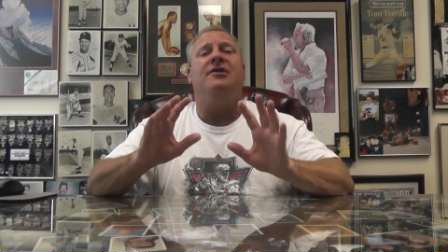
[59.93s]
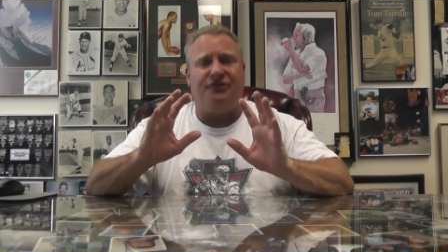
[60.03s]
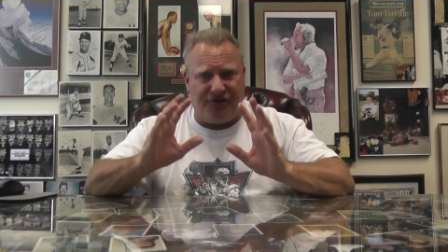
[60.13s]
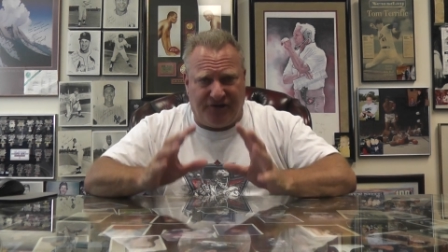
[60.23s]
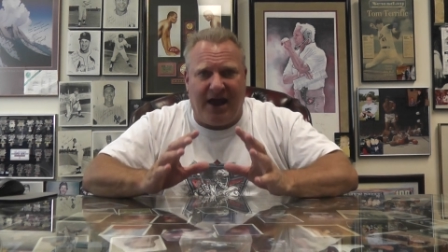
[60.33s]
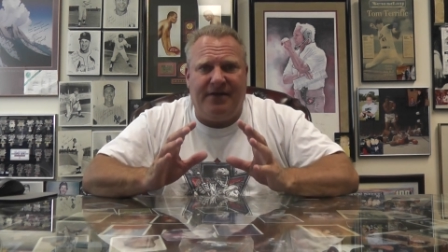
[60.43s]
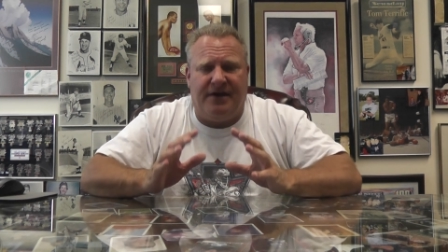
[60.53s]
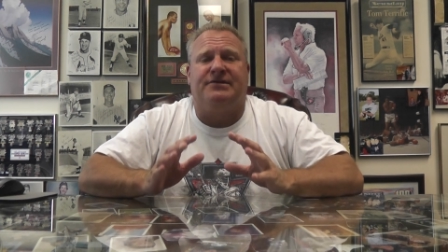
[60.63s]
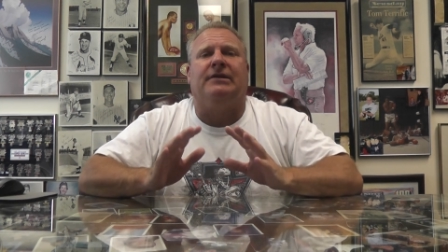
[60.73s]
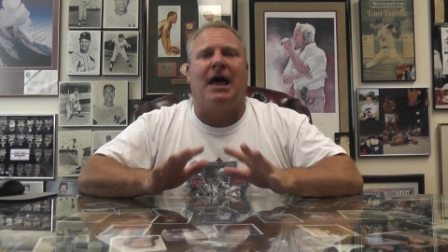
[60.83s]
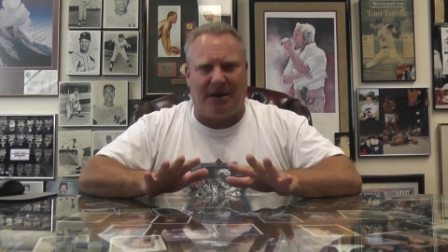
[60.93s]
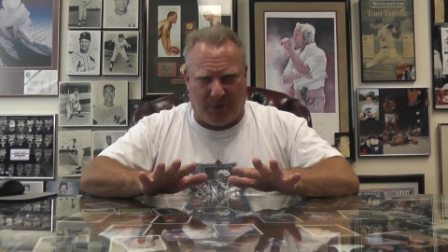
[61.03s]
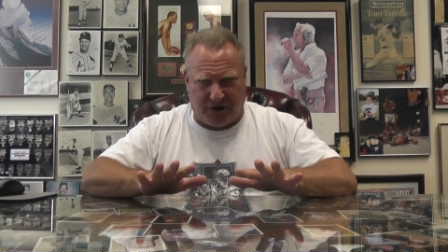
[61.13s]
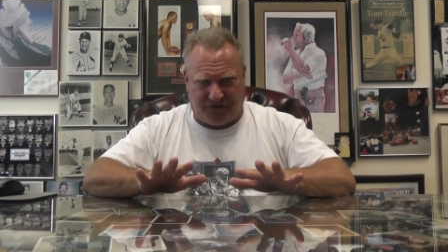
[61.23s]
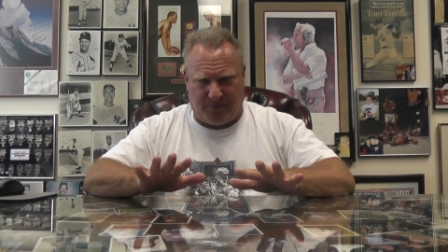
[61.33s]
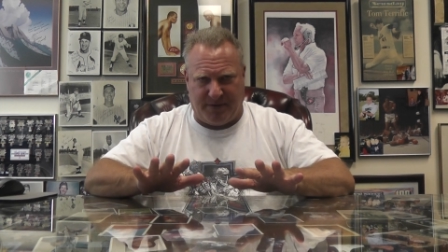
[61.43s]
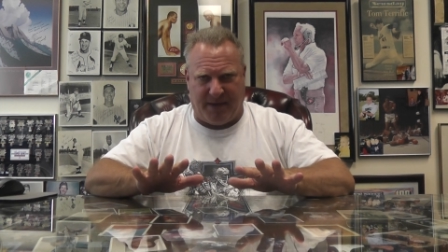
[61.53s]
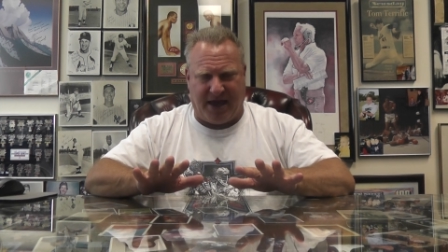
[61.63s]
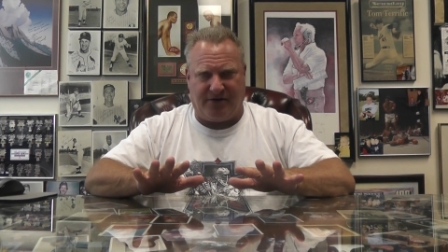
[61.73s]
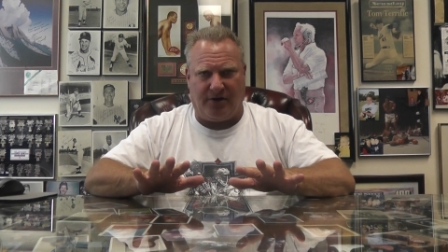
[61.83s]
today there's a lot of money to be
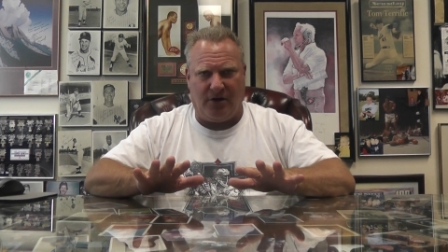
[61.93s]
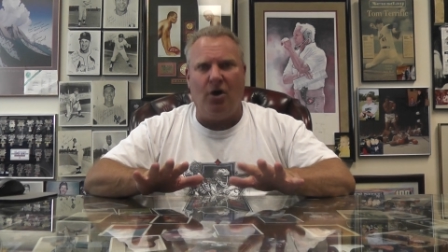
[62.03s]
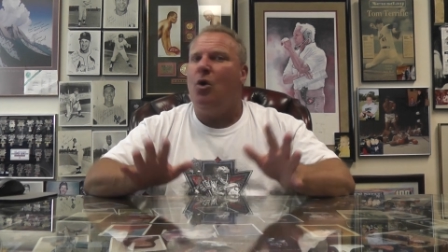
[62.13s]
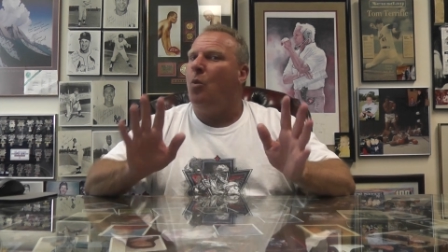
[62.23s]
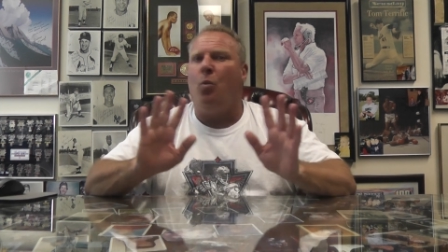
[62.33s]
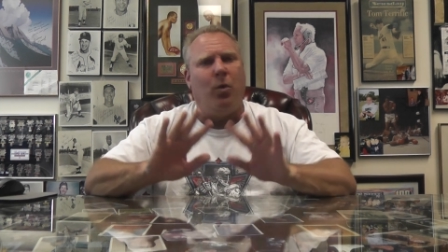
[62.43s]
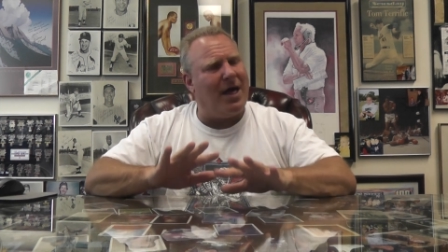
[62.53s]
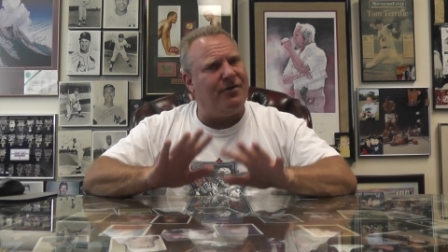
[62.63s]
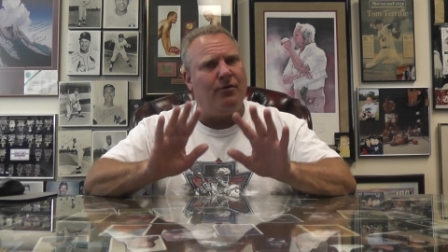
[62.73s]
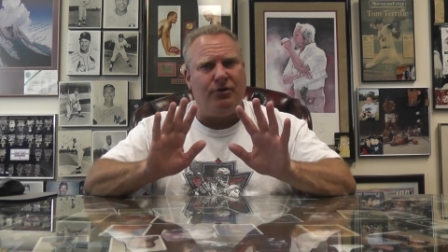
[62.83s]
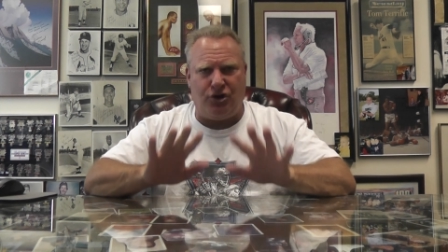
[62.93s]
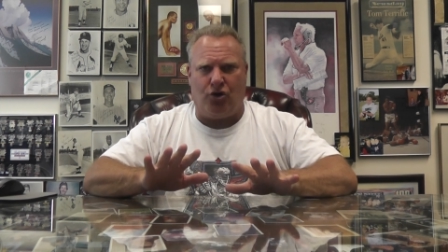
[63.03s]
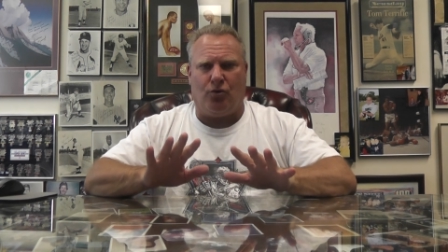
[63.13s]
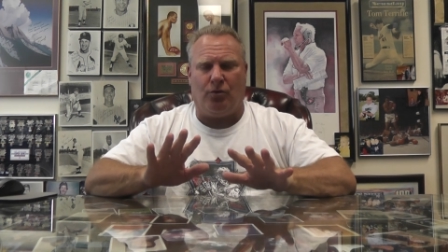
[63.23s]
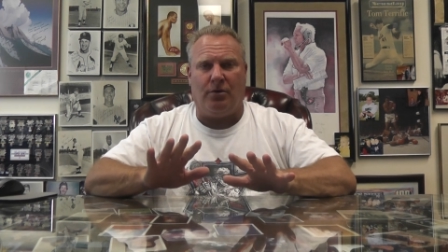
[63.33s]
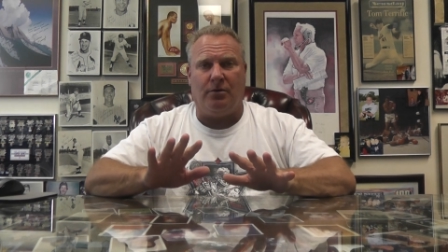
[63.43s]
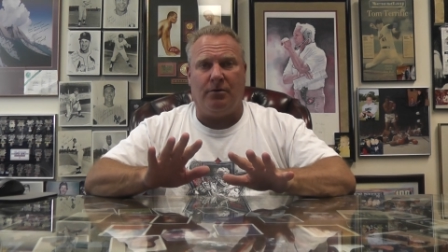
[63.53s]
made. Whether you